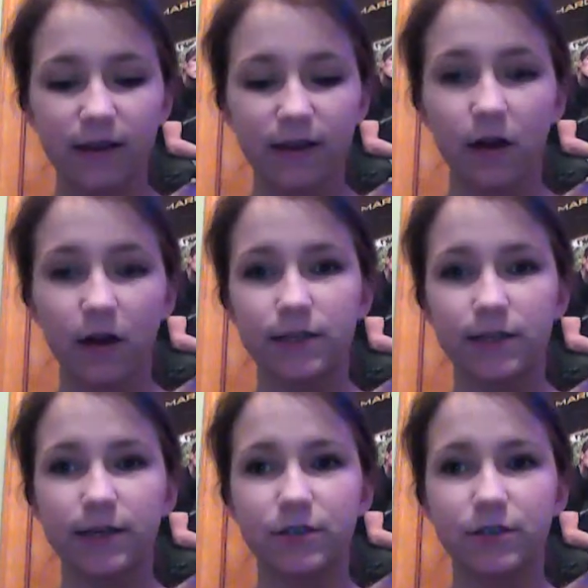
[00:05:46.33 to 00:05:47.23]

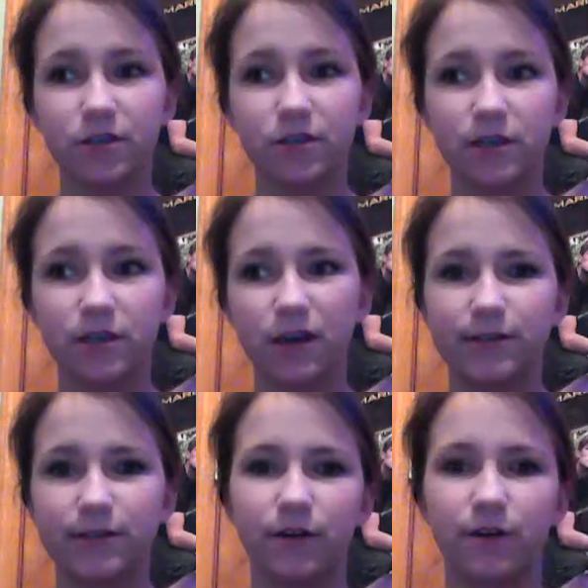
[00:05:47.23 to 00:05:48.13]
Honestly,
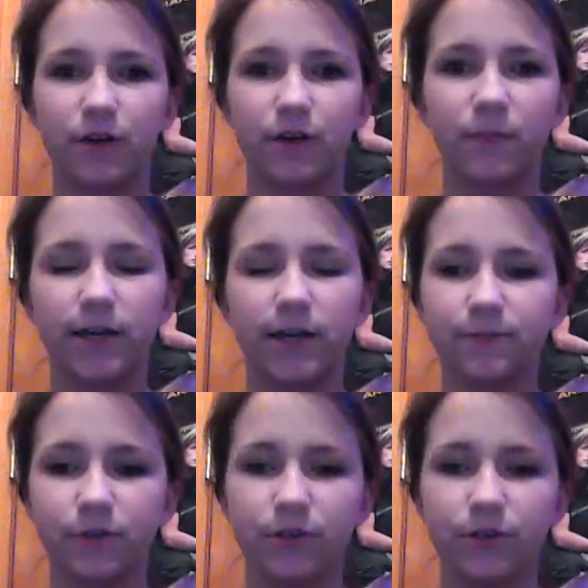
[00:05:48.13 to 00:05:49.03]
it's nearly
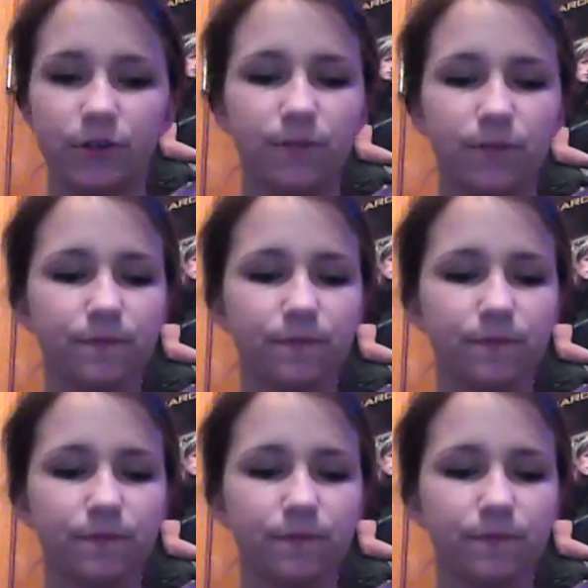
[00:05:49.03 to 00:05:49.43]
impossible to do.